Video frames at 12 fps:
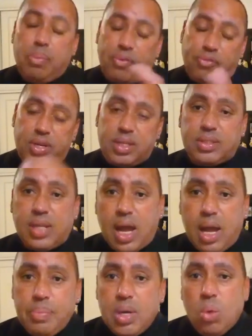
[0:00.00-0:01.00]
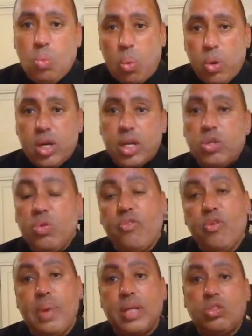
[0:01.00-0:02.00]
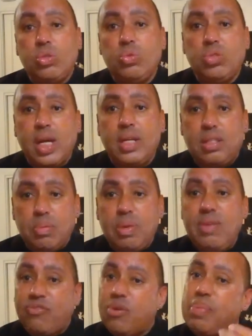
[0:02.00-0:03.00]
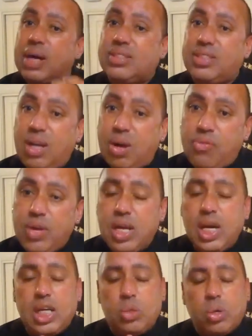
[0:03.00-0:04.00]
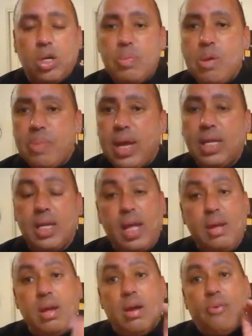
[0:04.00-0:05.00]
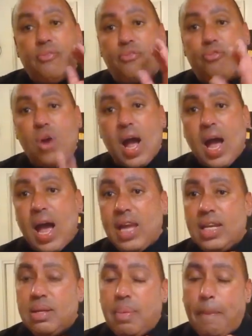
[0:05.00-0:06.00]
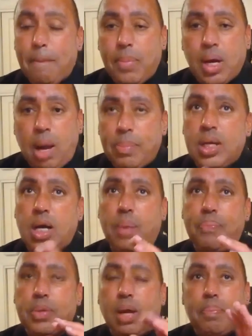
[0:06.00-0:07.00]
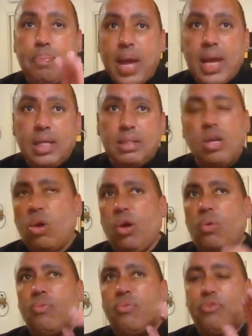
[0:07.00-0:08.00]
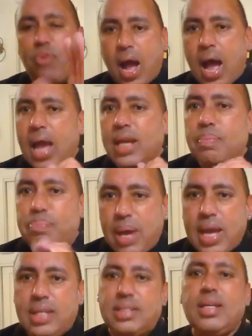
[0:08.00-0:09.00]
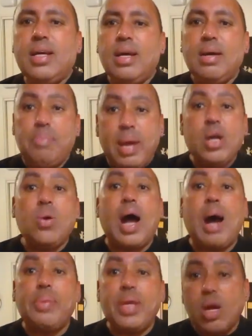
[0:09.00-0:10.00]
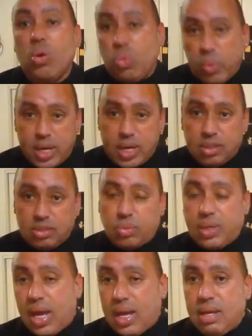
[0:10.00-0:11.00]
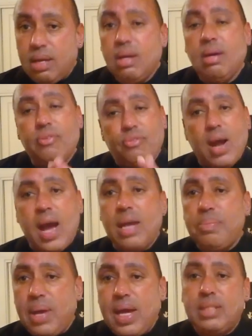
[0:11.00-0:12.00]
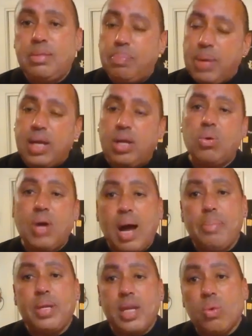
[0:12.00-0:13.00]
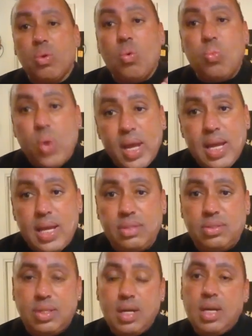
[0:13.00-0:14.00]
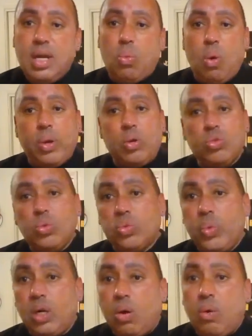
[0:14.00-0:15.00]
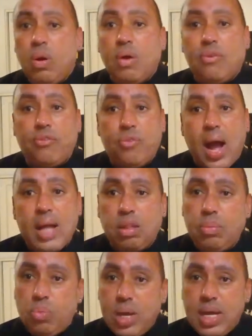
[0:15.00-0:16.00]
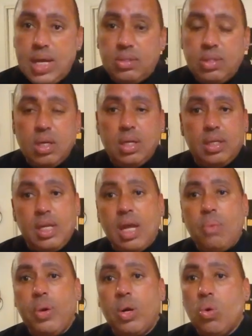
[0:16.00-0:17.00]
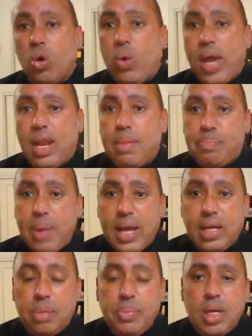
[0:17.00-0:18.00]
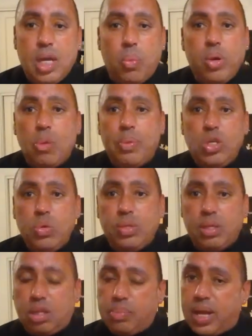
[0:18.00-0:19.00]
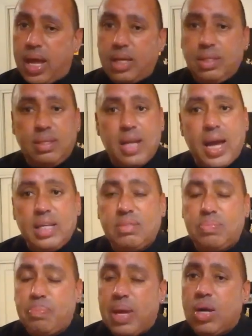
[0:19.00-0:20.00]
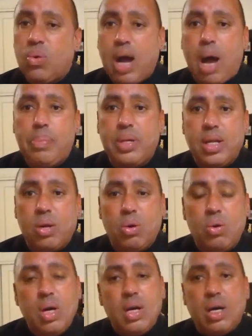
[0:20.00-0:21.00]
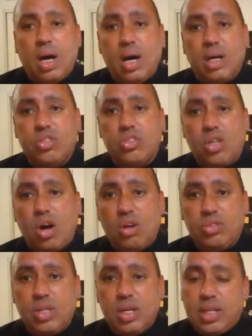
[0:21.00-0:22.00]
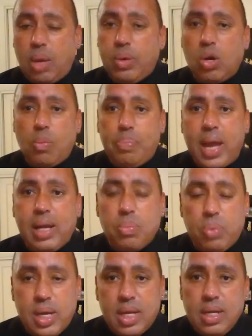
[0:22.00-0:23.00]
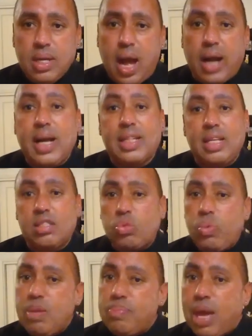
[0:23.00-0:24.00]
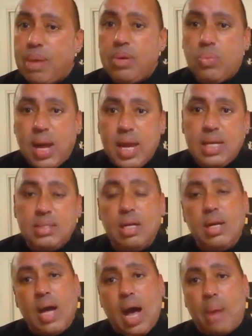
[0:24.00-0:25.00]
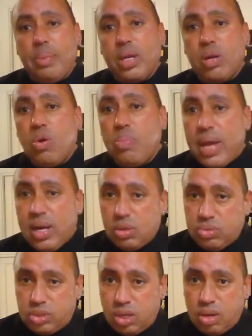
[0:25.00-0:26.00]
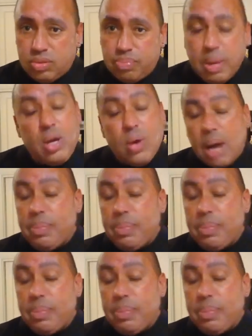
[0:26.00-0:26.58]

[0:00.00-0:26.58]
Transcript: But for this time, what we're gonna do for my Tuesday to me for myself is we're gonna be making a fried, uh, I mean a baked, no no, fried baked mango habanero wings. Okay, fried baked mango habanero wings. What we're gonna do is we're gonna fry some wings, then we're gonna go ahead and bake them, and we're gonna be using some of that nice mango habanero uh, sauce that we're gonna bake them in. I got that Sweet Baby Ray's habanero mango sauce, mango